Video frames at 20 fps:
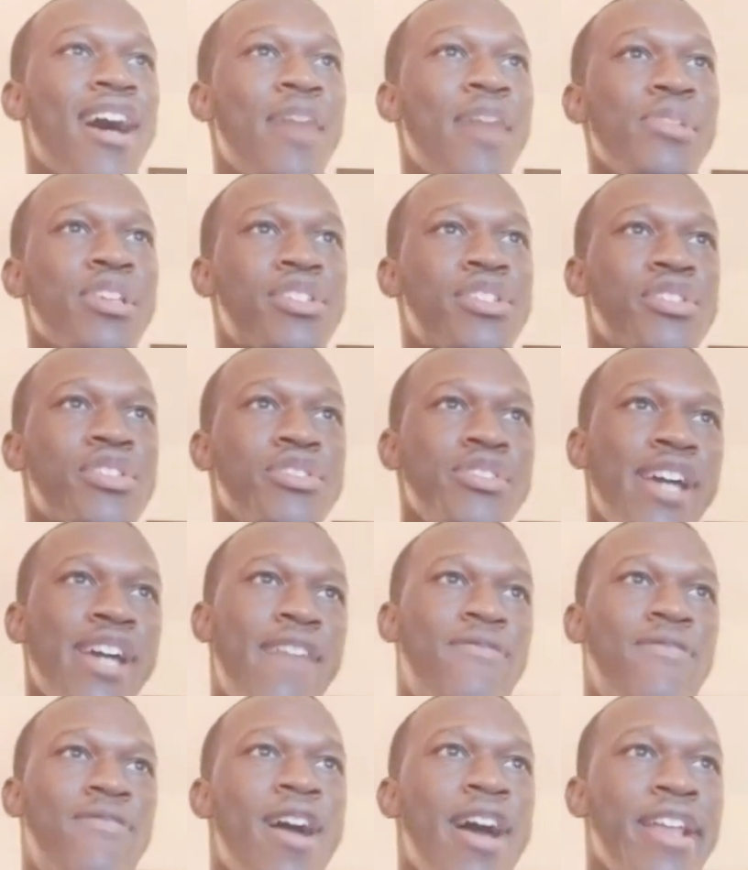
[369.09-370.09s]
you
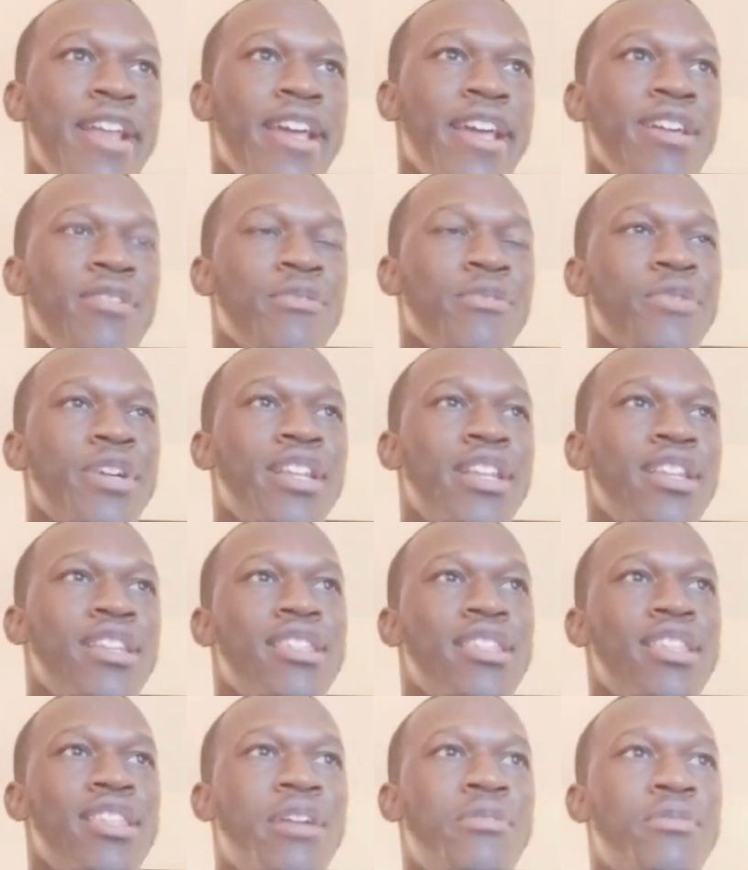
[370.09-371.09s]
have Friday
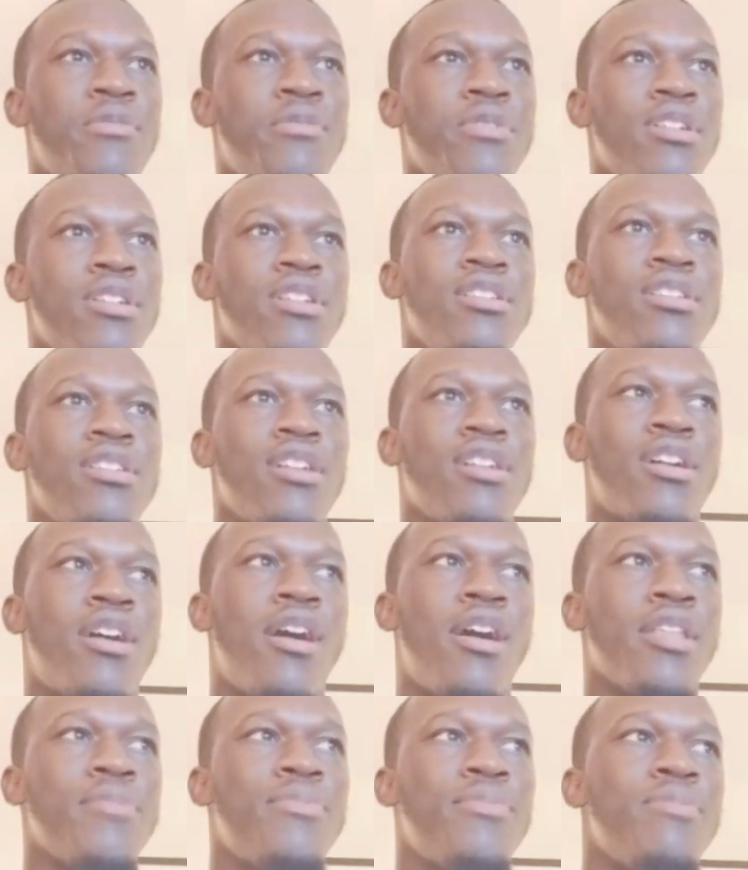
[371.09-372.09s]
when they were
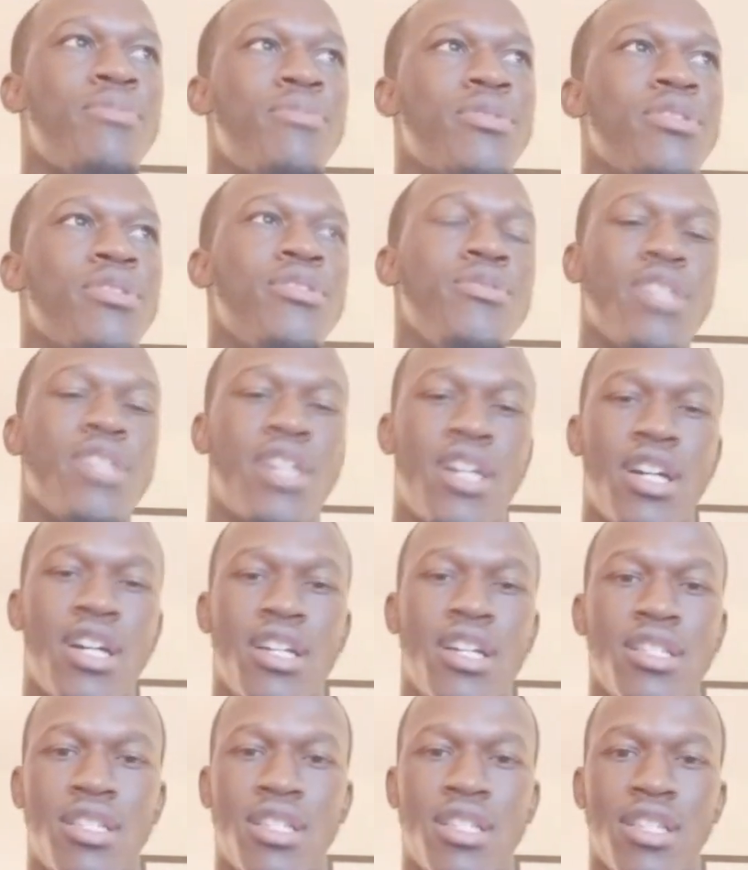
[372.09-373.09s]
calling people to do the
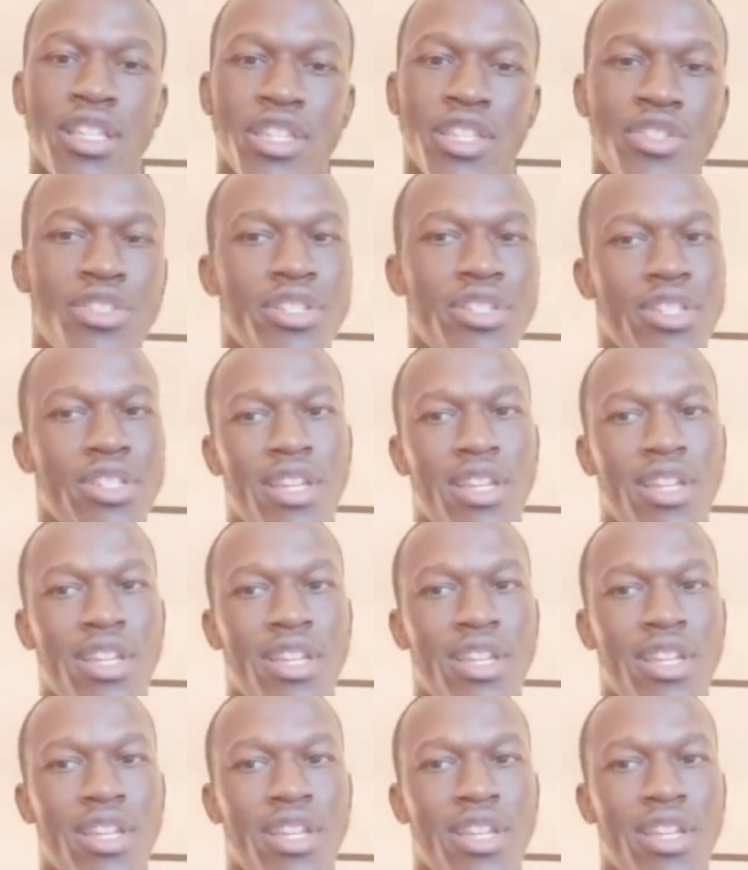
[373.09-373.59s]
cuts, and